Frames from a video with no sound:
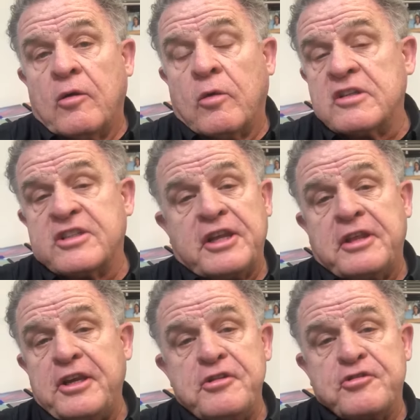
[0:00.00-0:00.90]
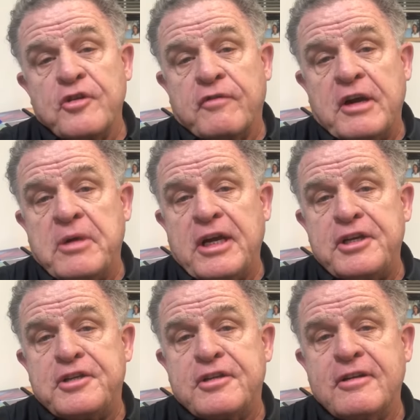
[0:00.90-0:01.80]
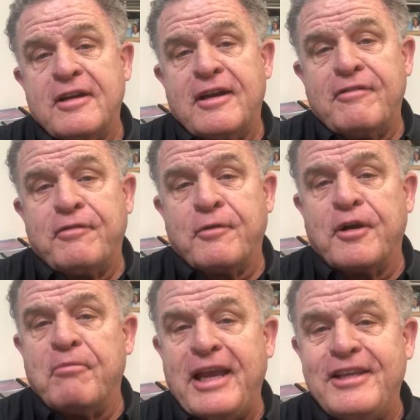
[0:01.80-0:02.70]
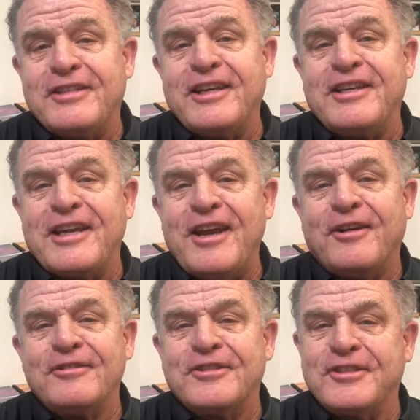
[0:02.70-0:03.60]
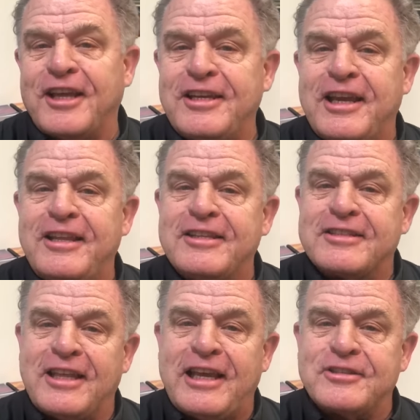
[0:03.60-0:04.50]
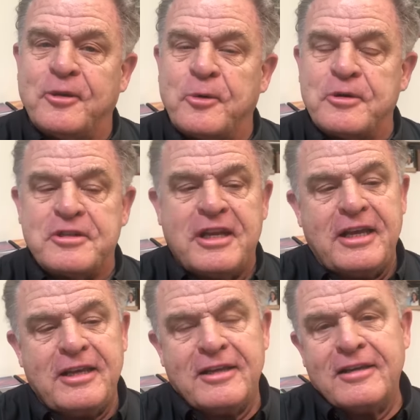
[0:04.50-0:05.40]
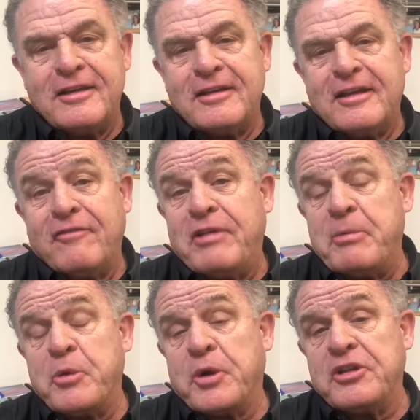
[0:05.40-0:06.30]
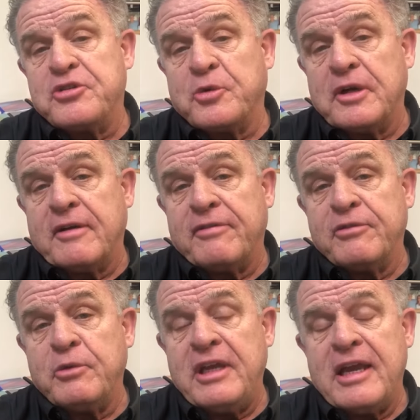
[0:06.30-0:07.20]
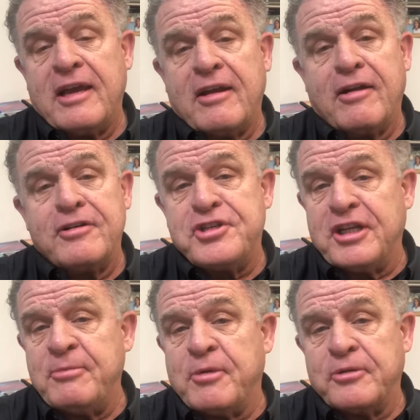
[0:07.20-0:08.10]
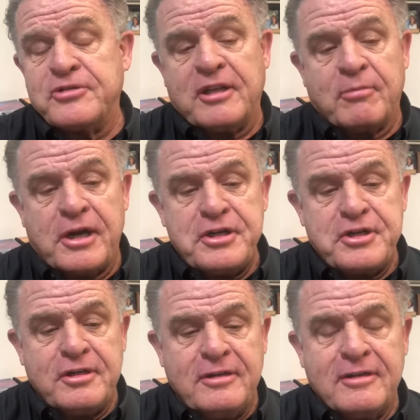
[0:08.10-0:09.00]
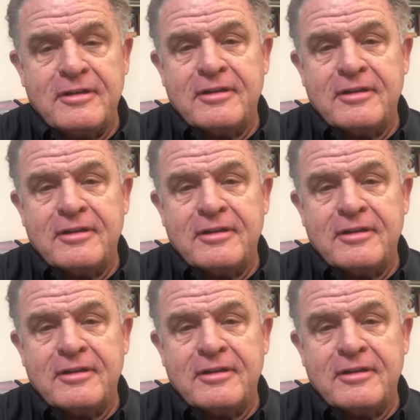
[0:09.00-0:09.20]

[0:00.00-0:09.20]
I want to say thank you so very much for an amazing day on Sunday, this last Lord's Day, February the 12th. We had our Chili Bowl celebration.